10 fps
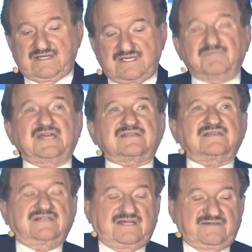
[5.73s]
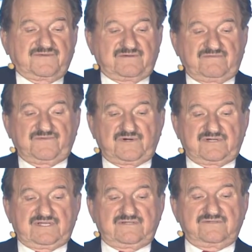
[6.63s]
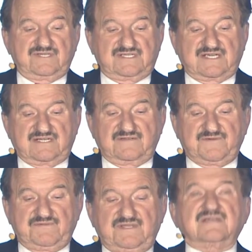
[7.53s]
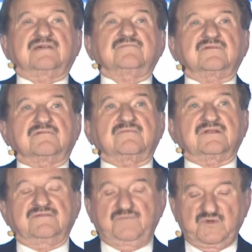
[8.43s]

As I mentioned, there are from forty to six hundred fifty abnormal